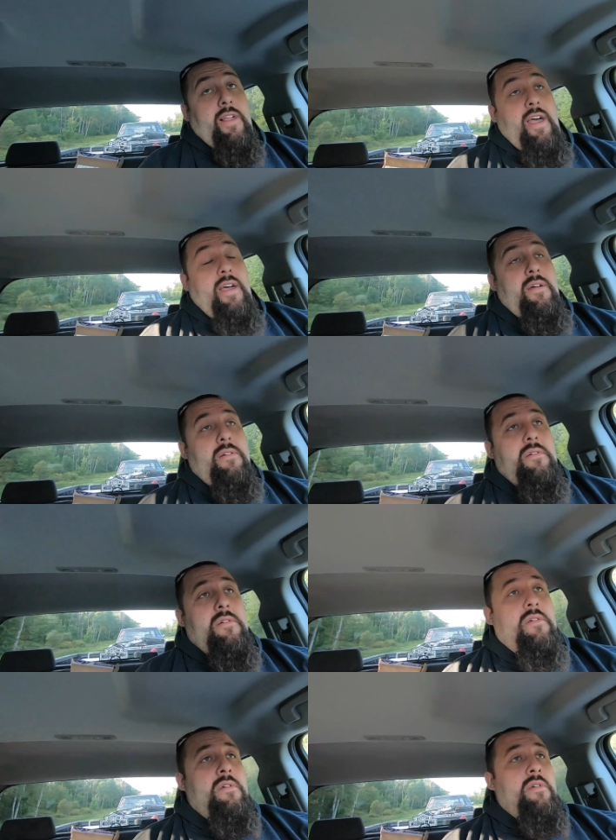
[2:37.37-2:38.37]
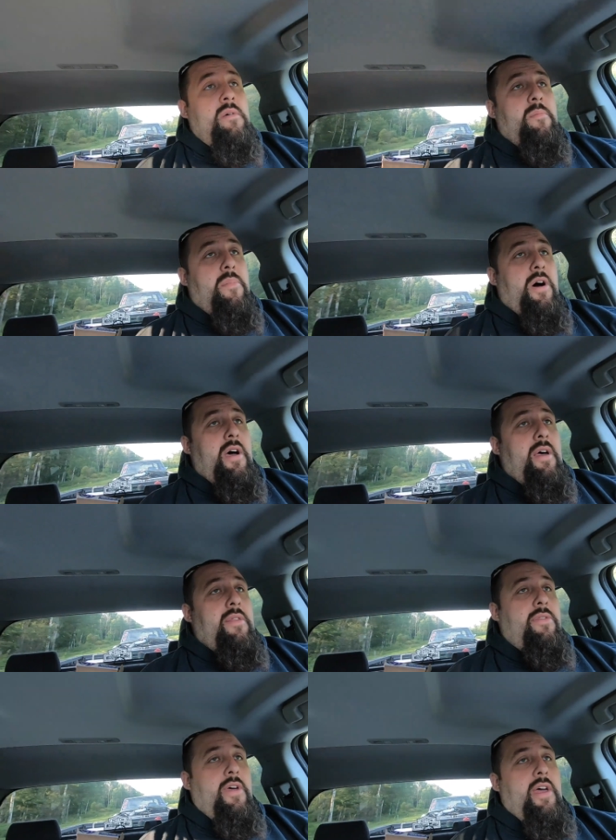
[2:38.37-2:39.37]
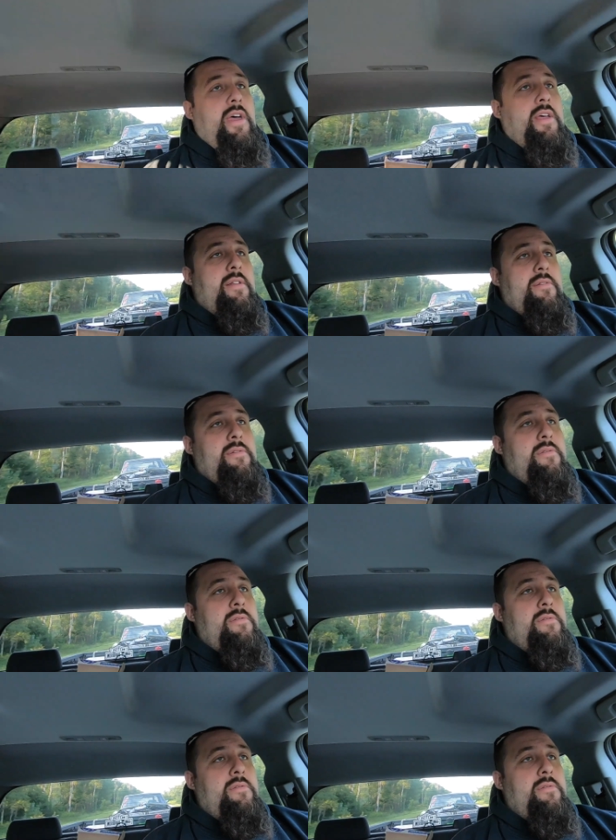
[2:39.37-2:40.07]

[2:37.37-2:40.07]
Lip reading: that. But then